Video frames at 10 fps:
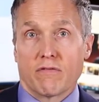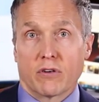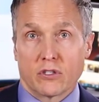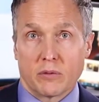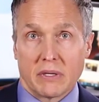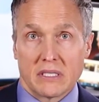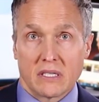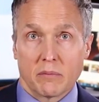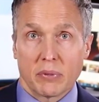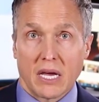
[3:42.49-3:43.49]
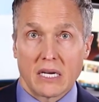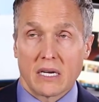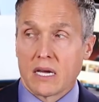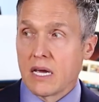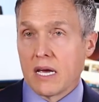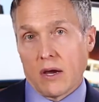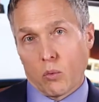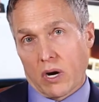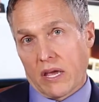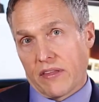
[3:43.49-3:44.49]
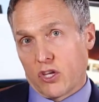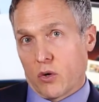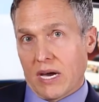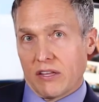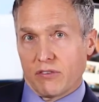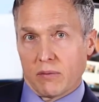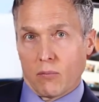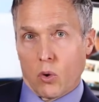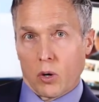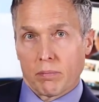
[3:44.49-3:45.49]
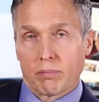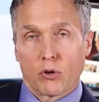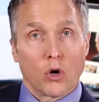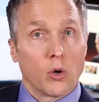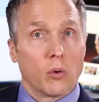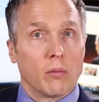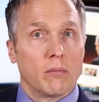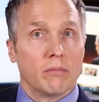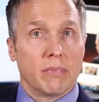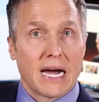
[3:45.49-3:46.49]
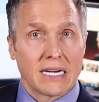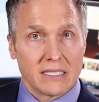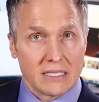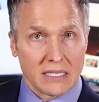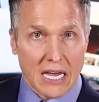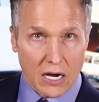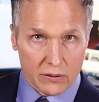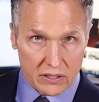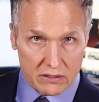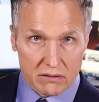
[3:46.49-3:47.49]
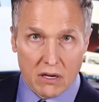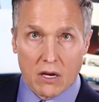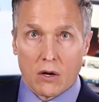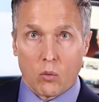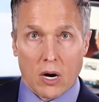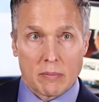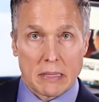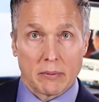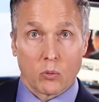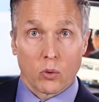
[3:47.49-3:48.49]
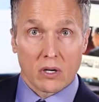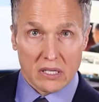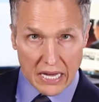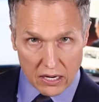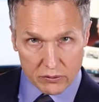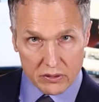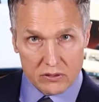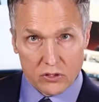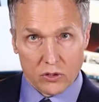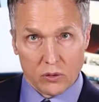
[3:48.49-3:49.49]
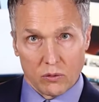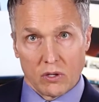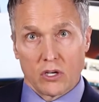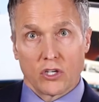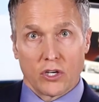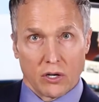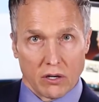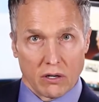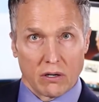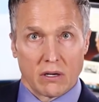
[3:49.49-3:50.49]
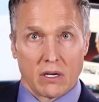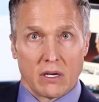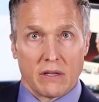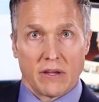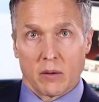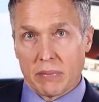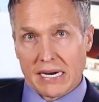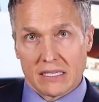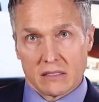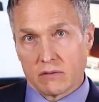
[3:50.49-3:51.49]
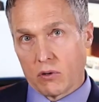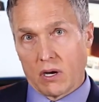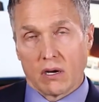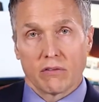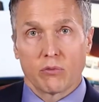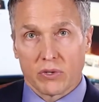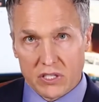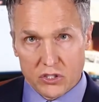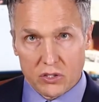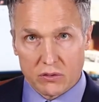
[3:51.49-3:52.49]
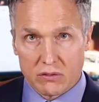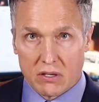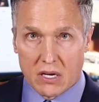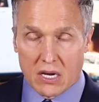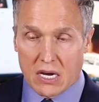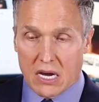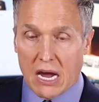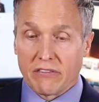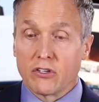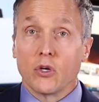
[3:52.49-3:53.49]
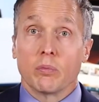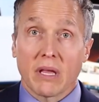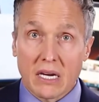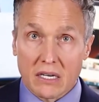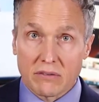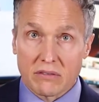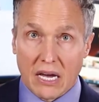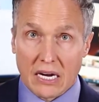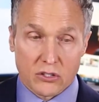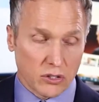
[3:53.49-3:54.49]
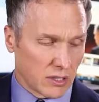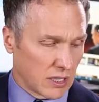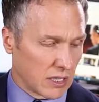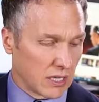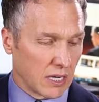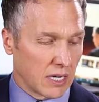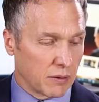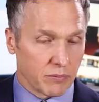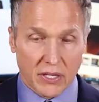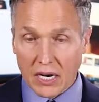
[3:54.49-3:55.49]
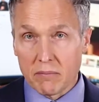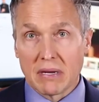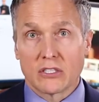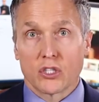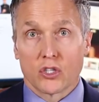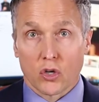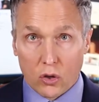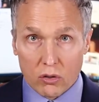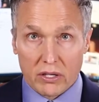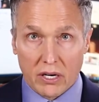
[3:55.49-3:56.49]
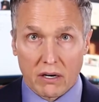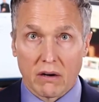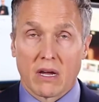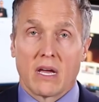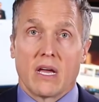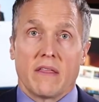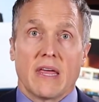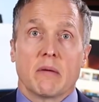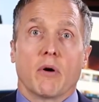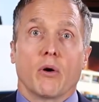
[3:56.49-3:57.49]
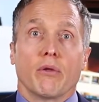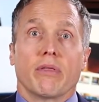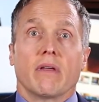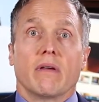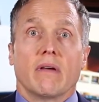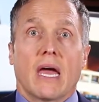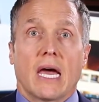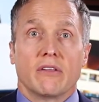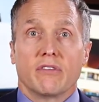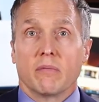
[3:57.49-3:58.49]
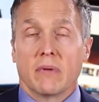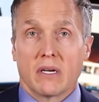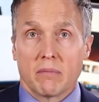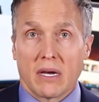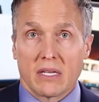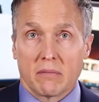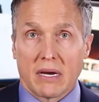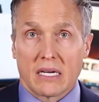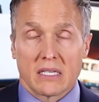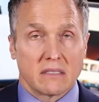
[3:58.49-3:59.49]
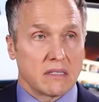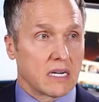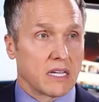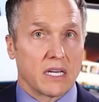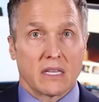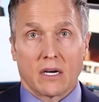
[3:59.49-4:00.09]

first amended complaint, where and then you had some more pro-Biden counties where people were allowed to cure their ballots with issues. And the two plaintiffs actually that I mentioned earlier, they both had submitted mail-in ballots, and I think